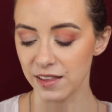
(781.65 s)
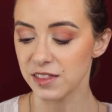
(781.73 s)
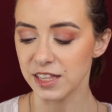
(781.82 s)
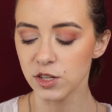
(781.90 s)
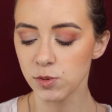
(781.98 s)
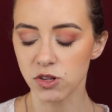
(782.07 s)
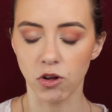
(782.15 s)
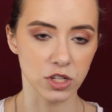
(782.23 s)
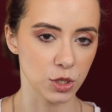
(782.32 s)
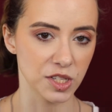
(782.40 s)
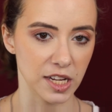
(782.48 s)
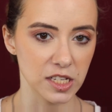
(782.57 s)
This was
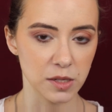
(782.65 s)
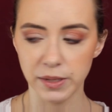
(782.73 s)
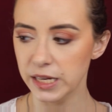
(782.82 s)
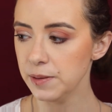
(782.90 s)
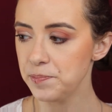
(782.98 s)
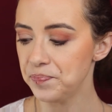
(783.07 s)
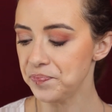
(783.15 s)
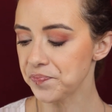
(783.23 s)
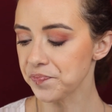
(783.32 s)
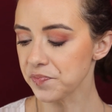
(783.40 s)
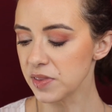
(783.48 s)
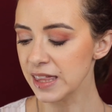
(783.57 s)
also sent to me,
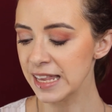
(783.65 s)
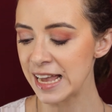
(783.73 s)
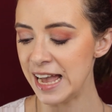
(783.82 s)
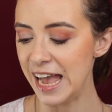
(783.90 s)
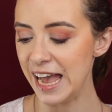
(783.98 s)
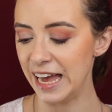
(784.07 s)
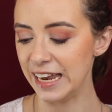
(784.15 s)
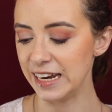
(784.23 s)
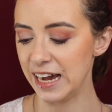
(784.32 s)
and